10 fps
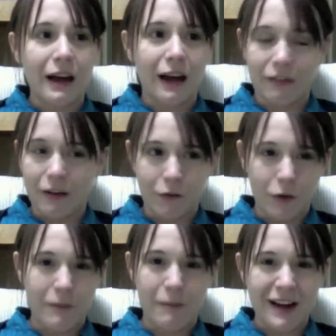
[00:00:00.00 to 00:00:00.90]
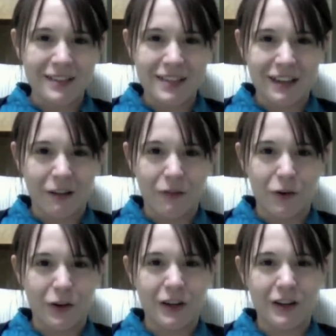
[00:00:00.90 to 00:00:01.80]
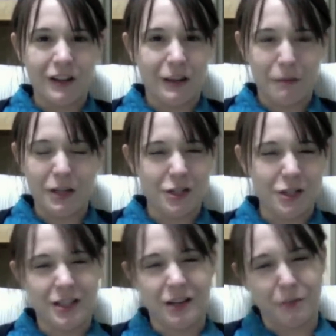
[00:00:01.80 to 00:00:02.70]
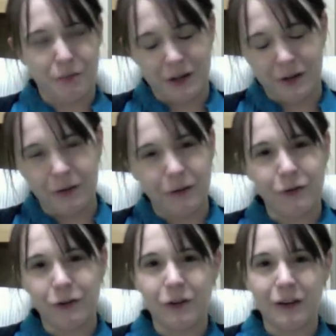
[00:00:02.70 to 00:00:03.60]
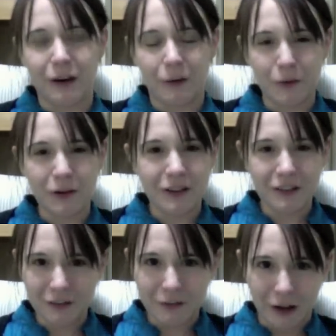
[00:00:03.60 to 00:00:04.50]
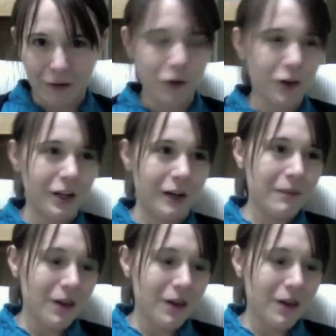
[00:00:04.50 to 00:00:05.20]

I love going back to California, and the beaches there are beautiful, and I really love California.